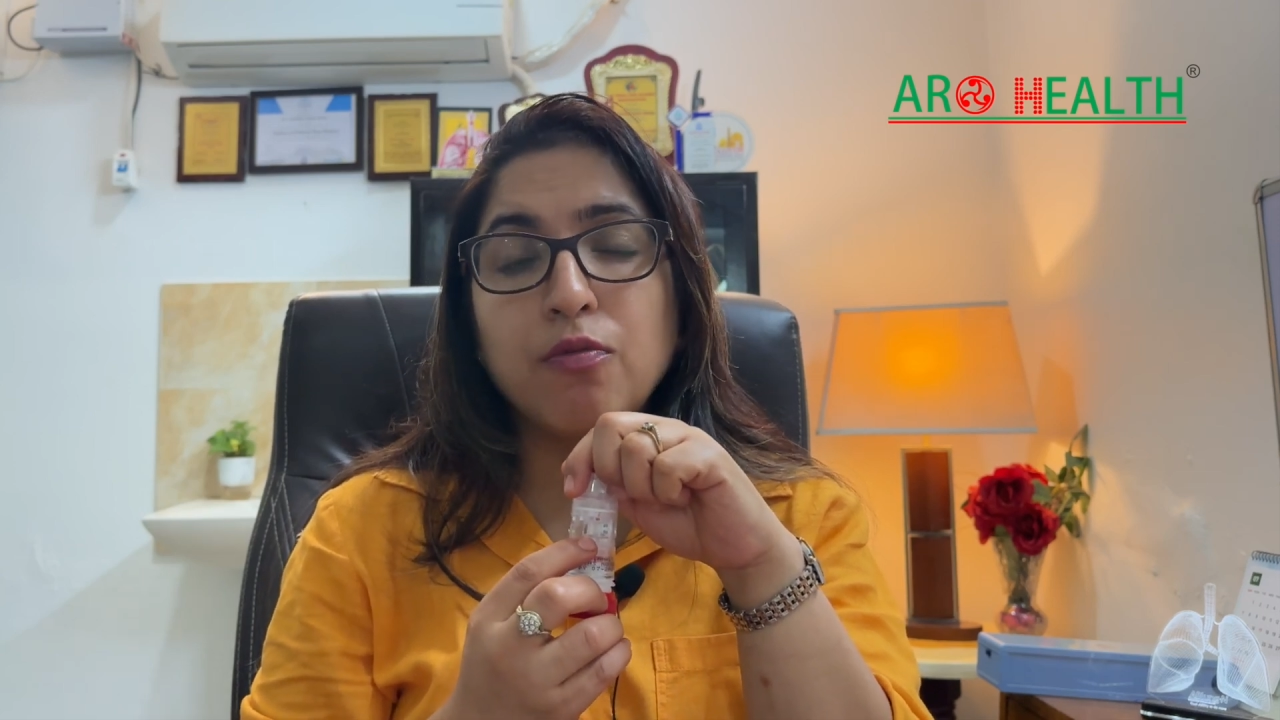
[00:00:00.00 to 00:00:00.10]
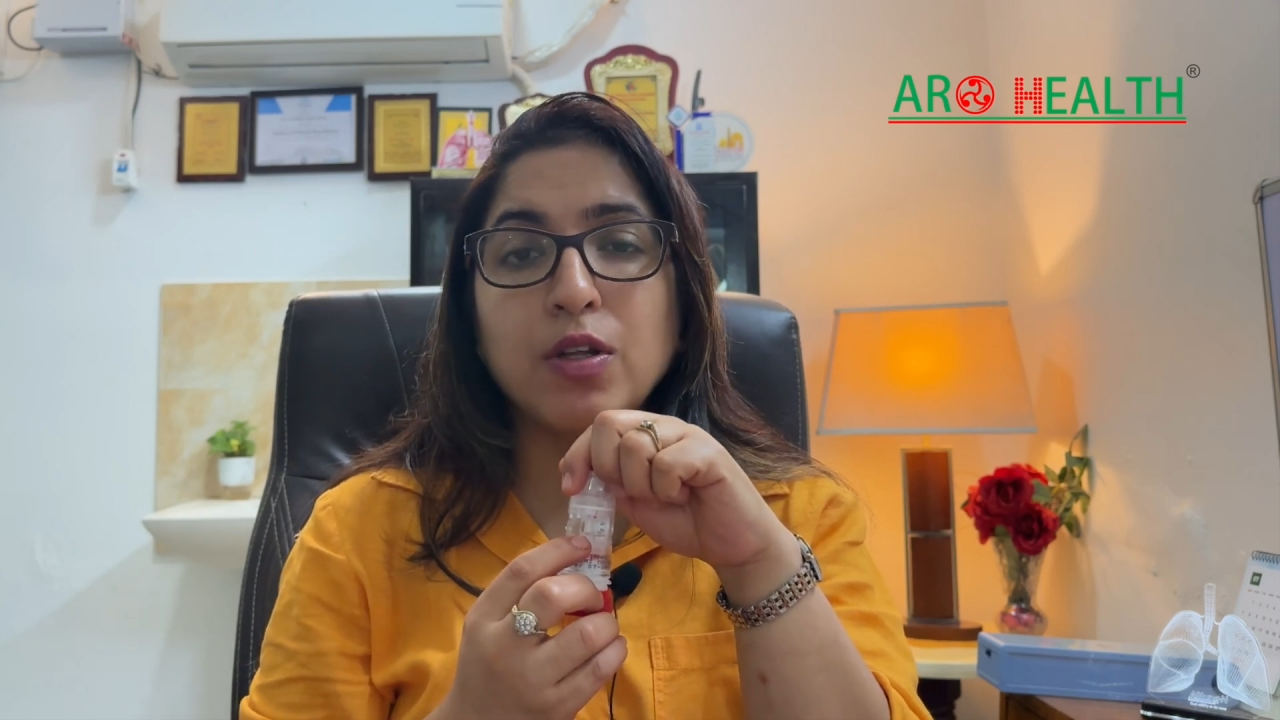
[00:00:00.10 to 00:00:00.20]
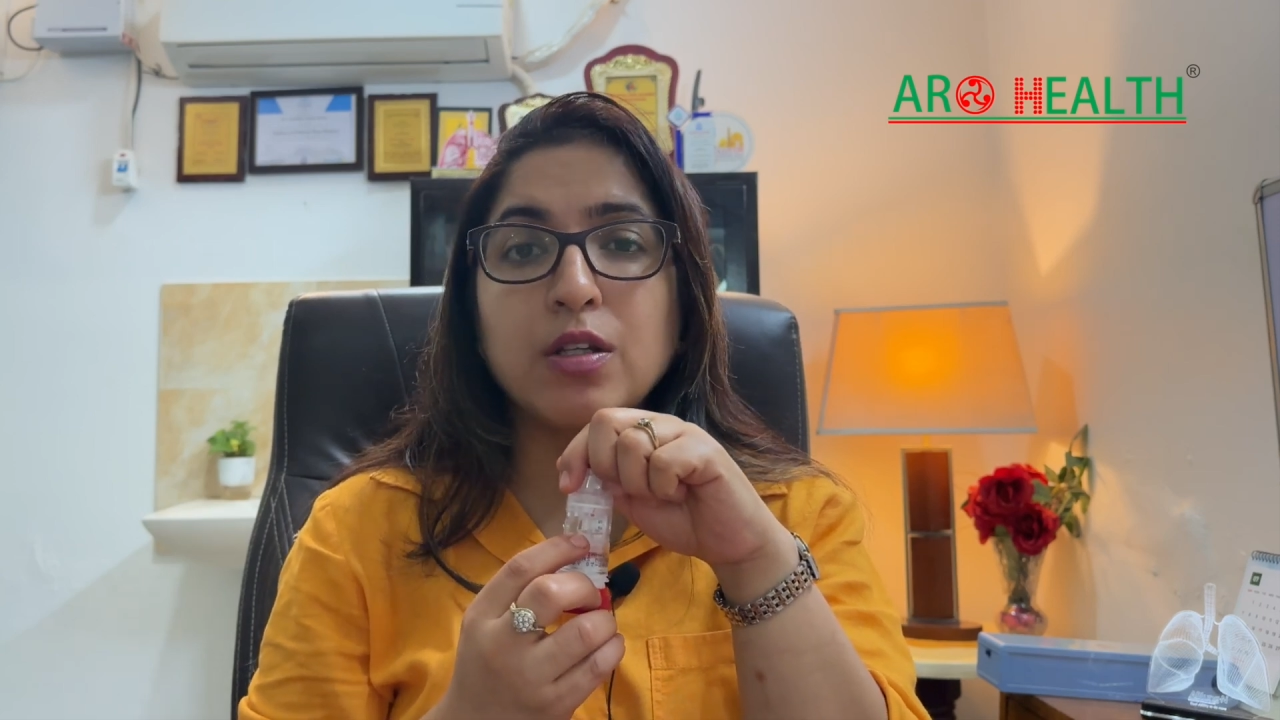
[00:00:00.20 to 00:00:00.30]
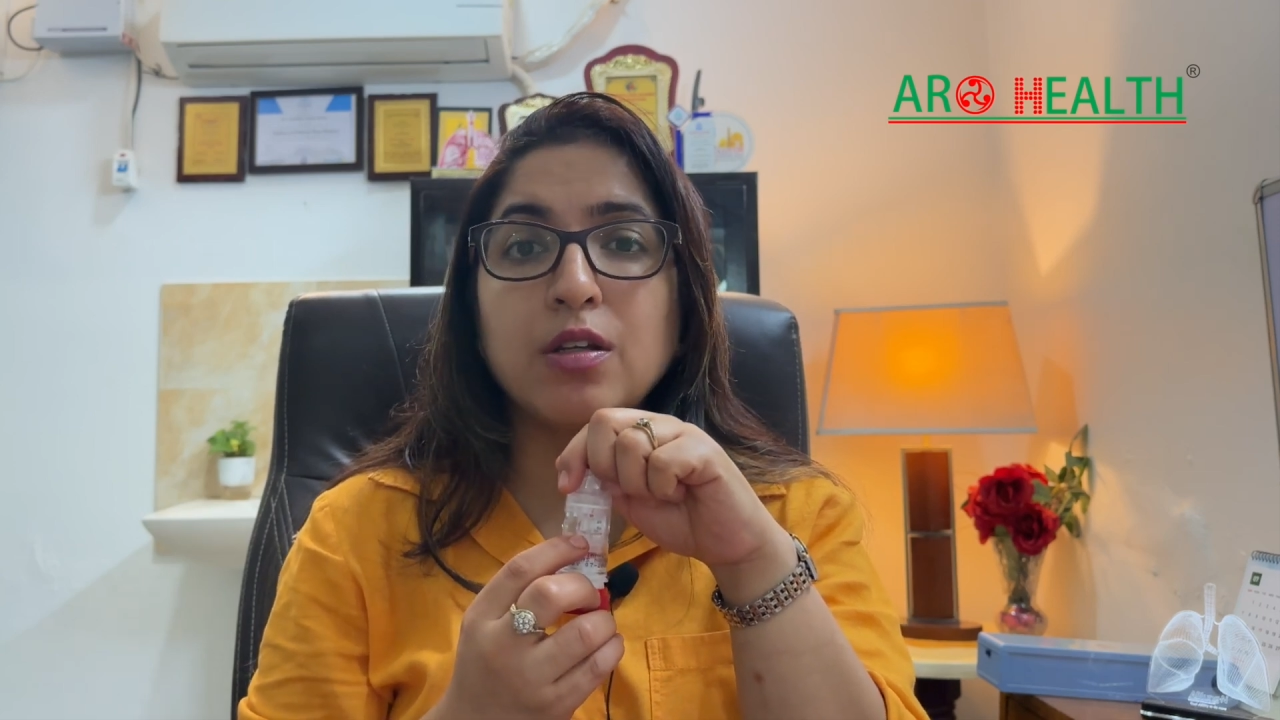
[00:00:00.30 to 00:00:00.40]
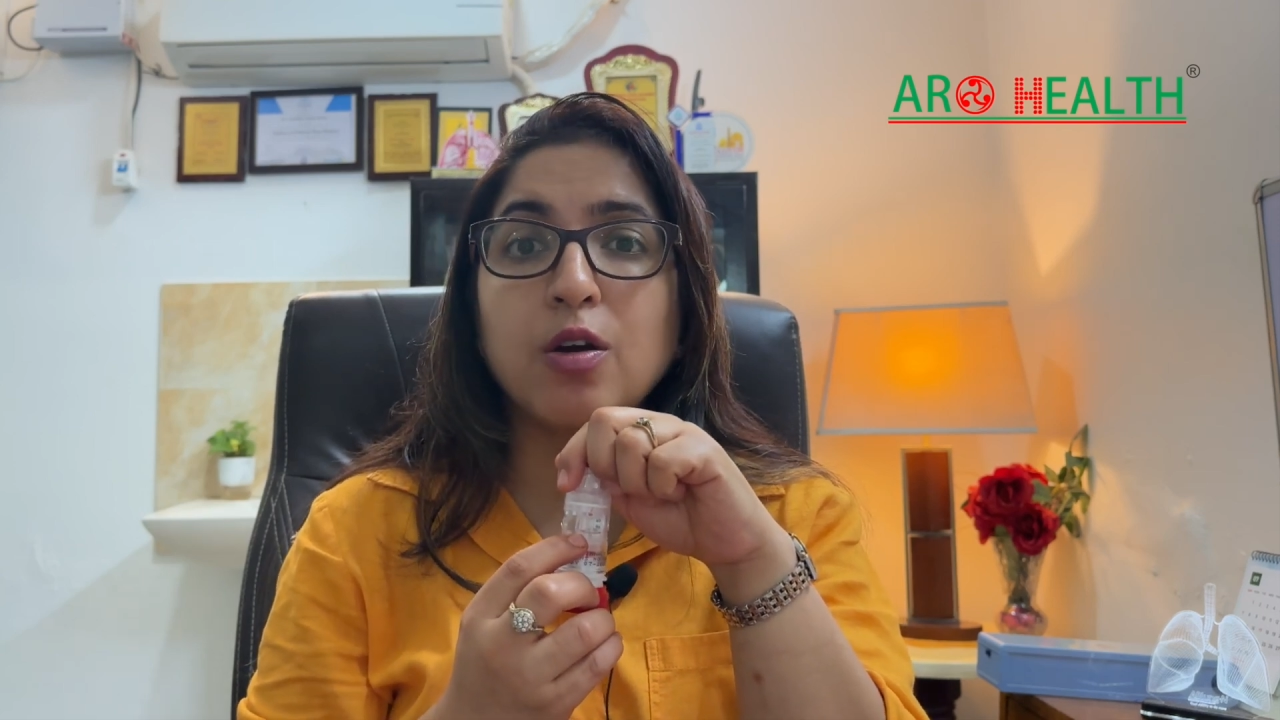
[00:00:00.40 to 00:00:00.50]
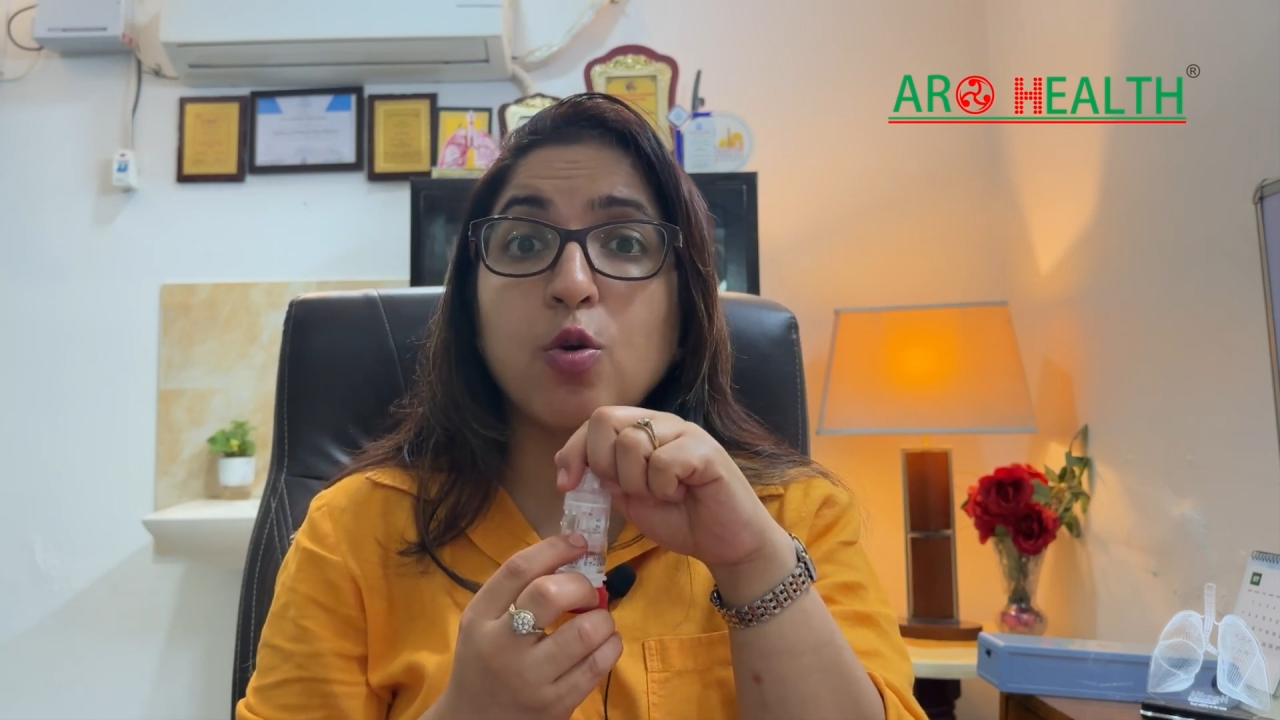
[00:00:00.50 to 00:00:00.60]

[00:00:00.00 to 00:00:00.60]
whether they are